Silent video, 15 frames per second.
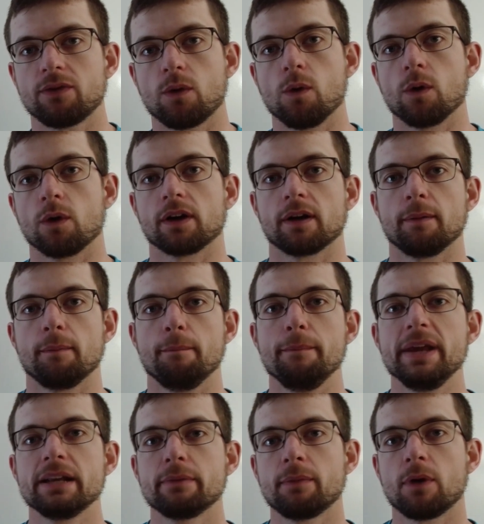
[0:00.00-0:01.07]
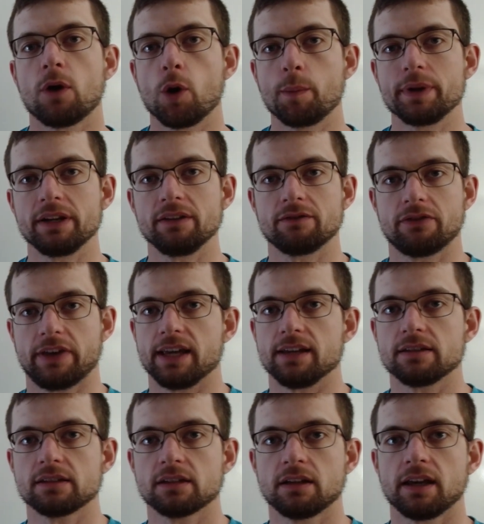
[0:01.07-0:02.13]
or minimum opening
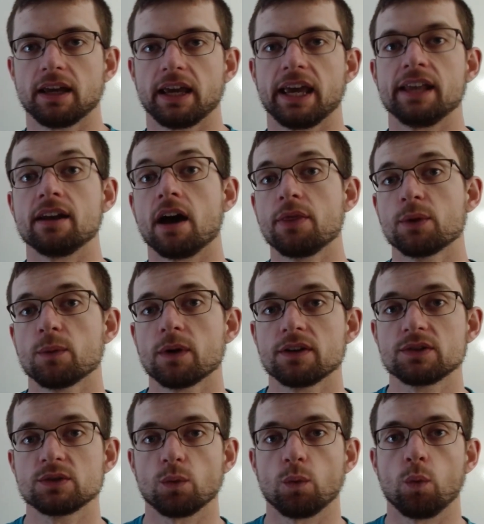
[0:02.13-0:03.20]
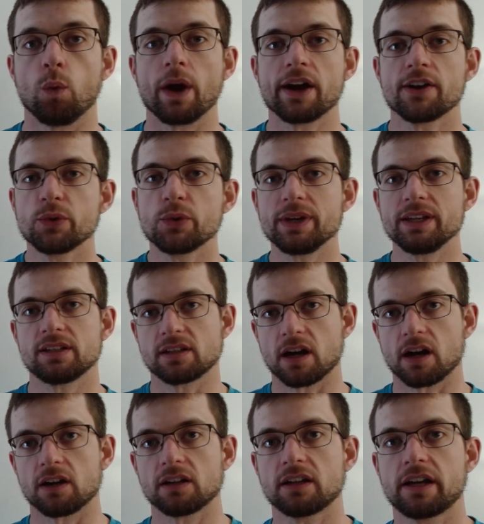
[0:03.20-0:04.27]
face. In other words, where do we
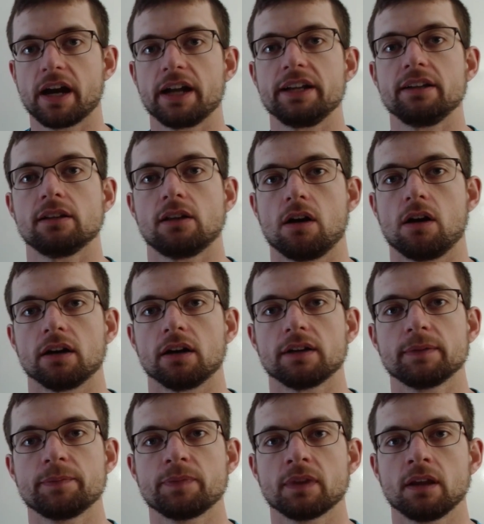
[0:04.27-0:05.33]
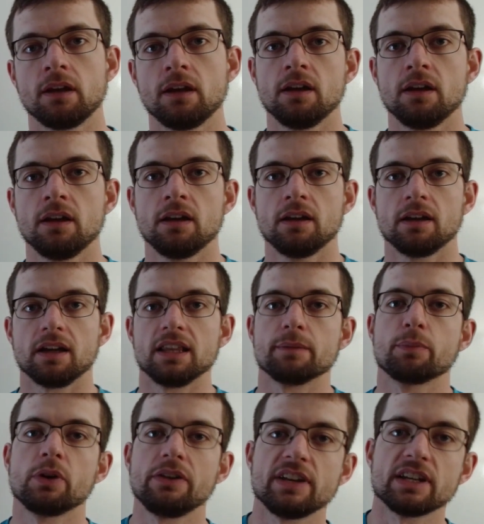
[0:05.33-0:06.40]
start cutting a log? In the
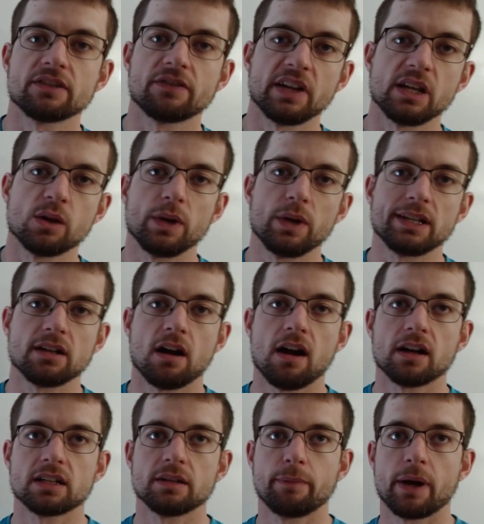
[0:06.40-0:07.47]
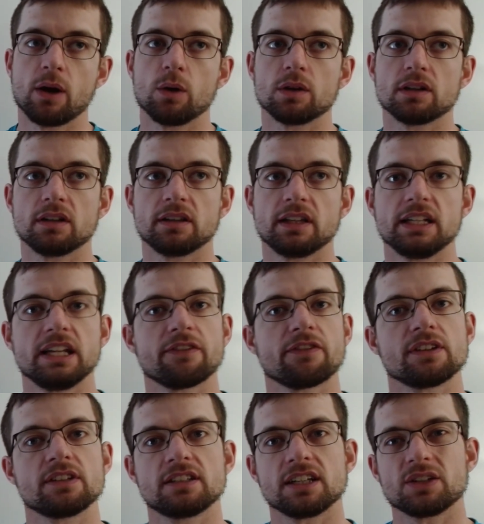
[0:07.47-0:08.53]
previous video we talked about the
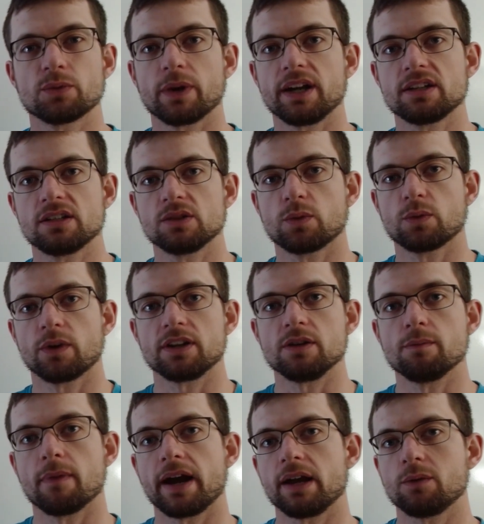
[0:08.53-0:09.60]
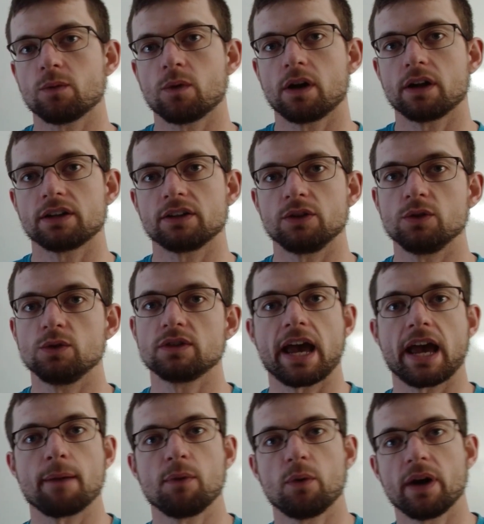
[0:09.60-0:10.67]
different situations where you might want to use
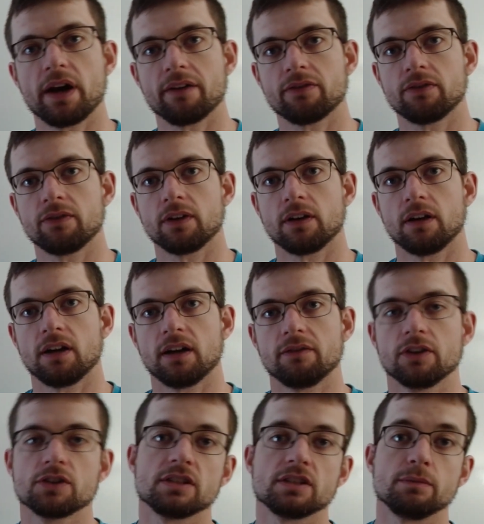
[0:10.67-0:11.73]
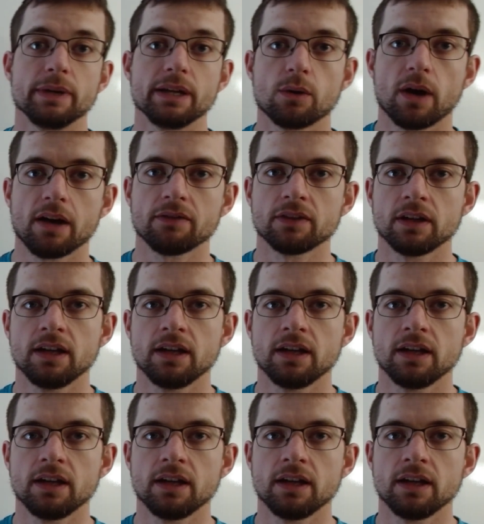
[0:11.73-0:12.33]
MOF versus BOF.